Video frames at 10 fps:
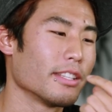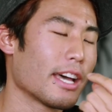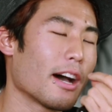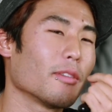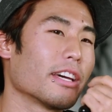
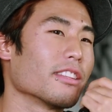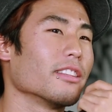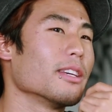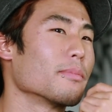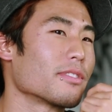to outline
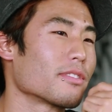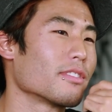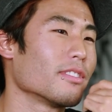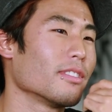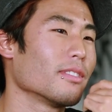the
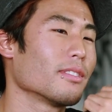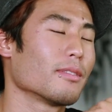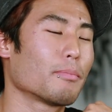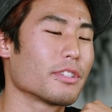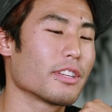lips,
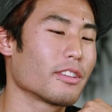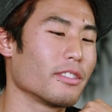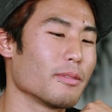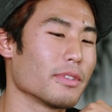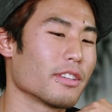
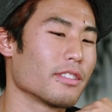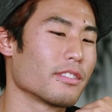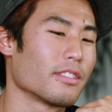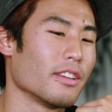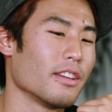particularly
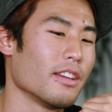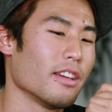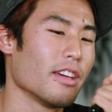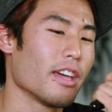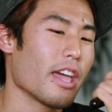because
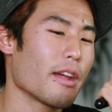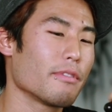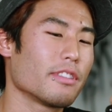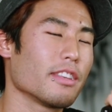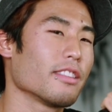
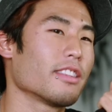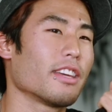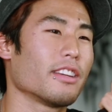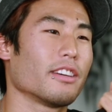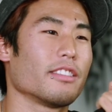everything
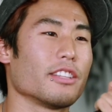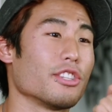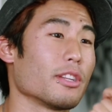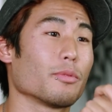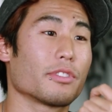that uh, that
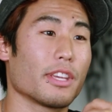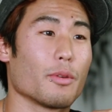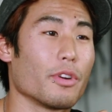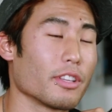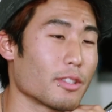Jen will
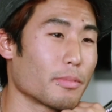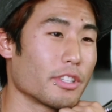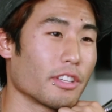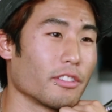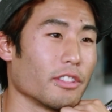say wearing this
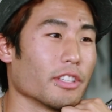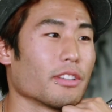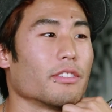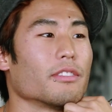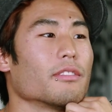particular
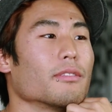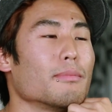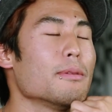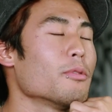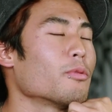look,
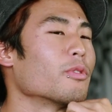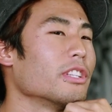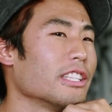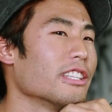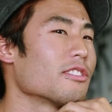people will
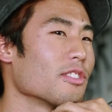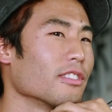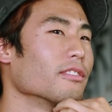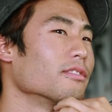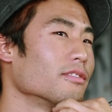really listen.